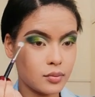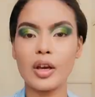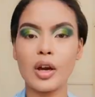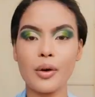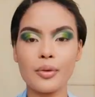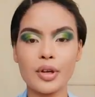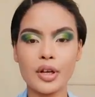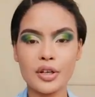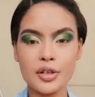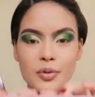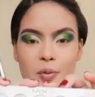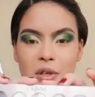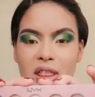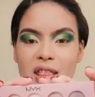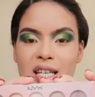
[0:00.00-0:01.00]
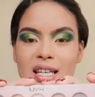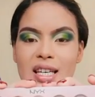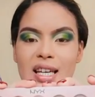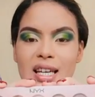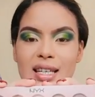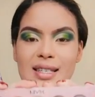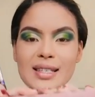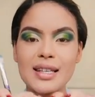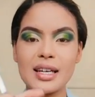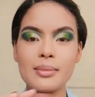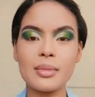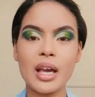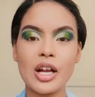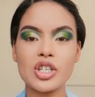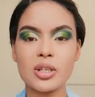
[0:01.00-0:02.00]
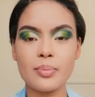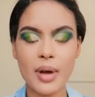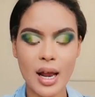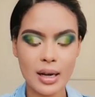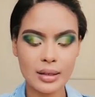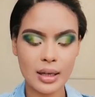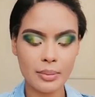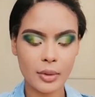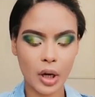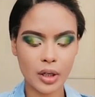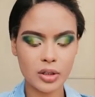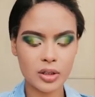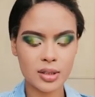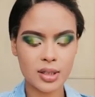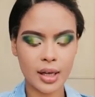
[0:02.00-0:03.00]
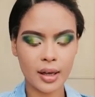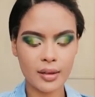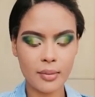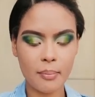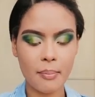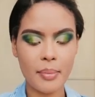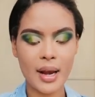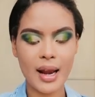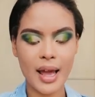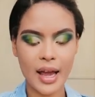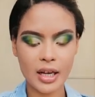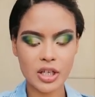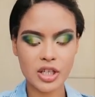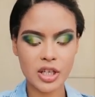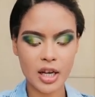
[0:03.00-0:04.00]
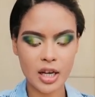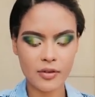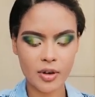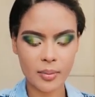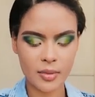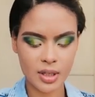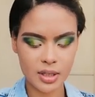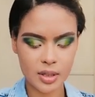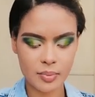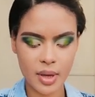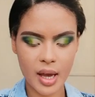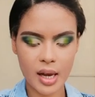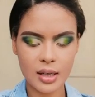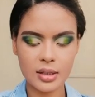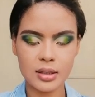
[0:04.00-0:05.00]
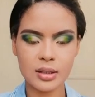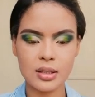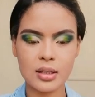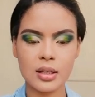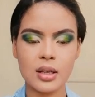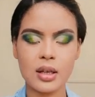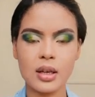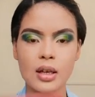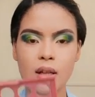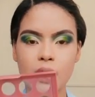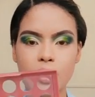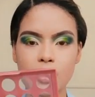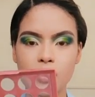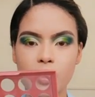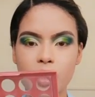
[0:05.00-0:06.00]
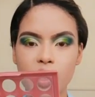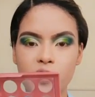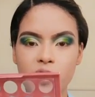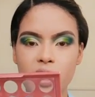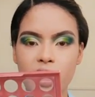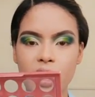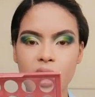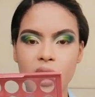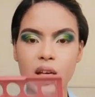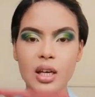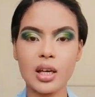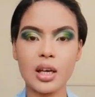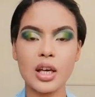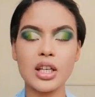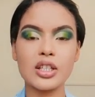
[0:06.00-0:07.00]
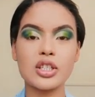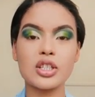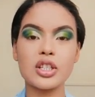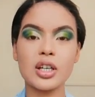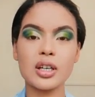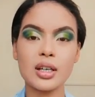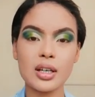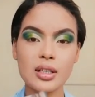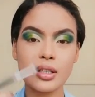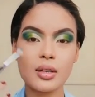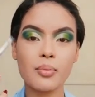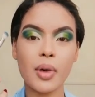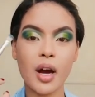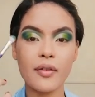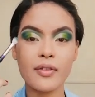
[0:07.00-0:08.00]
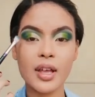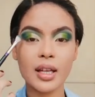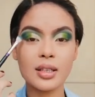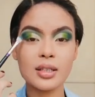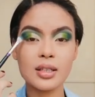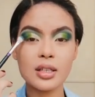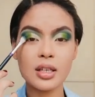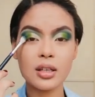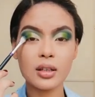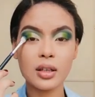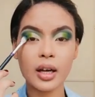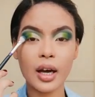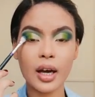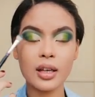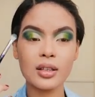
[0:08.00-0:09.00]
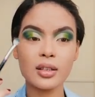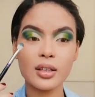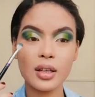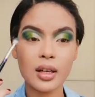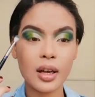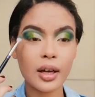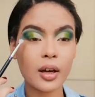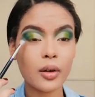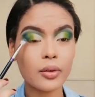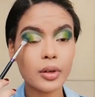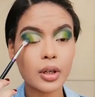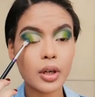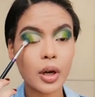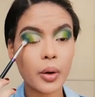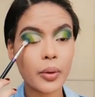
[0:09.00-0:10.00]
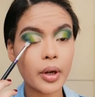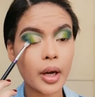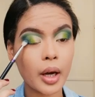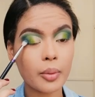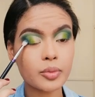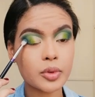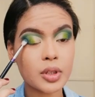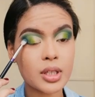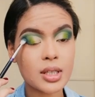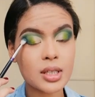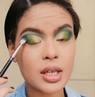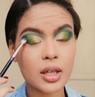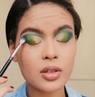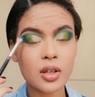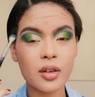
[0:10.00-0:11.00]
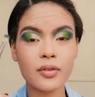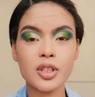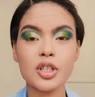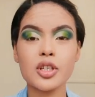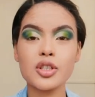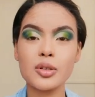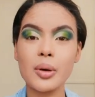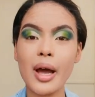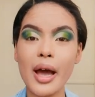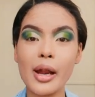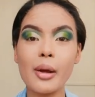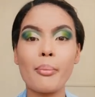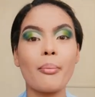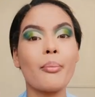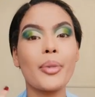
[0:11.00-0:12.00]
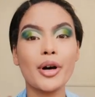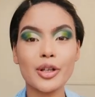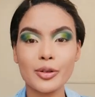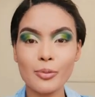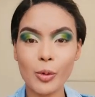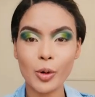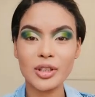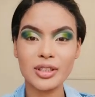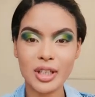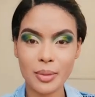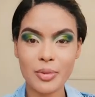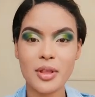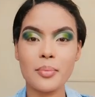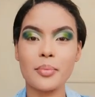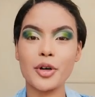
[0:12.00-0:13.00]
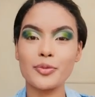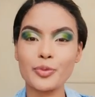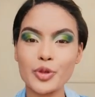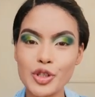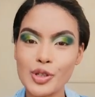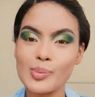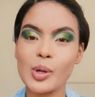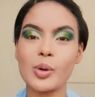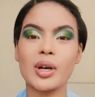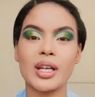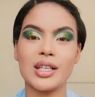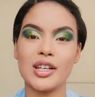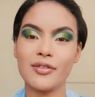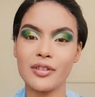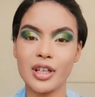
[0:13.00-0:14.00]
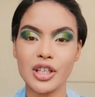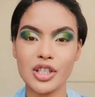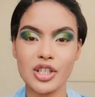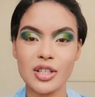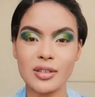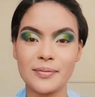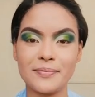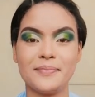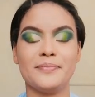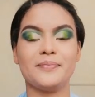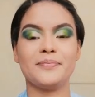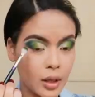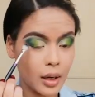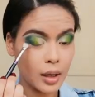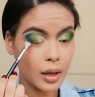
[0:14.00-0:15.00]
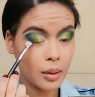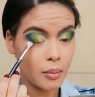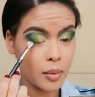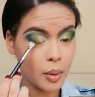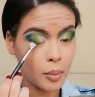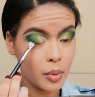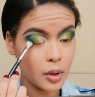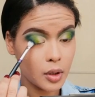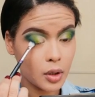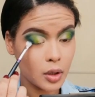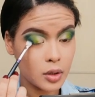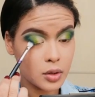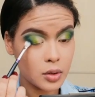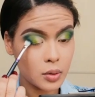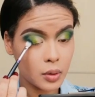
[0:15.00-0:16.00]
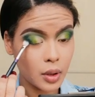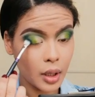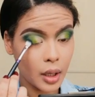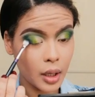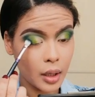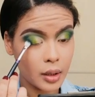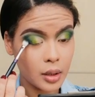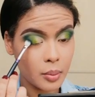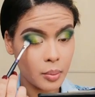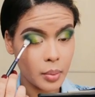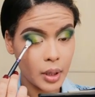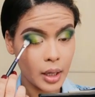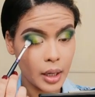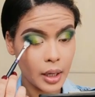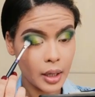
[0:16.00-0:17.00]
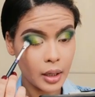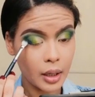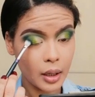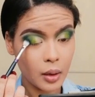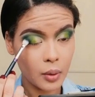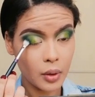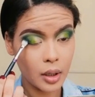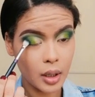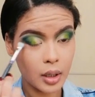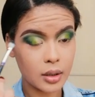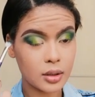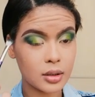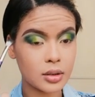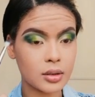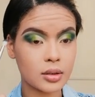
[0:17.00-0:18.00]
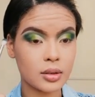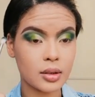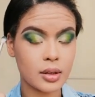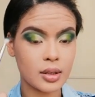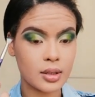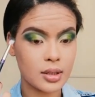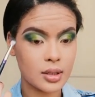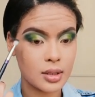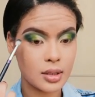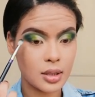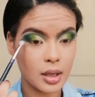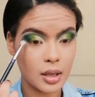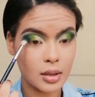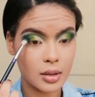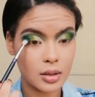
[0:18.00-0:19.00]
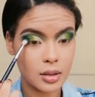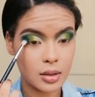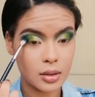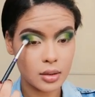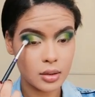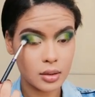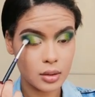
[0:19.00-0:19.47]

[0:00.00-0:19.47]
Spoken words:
Going in with the NYX Dreamcatcher palette, I'm going to take the black shade from this palette, this one over there, just above that teal color, like only going up to the center of it, just to add a bit more depth, a bit more smoke and definition. Okay, remember just to add the black only until the center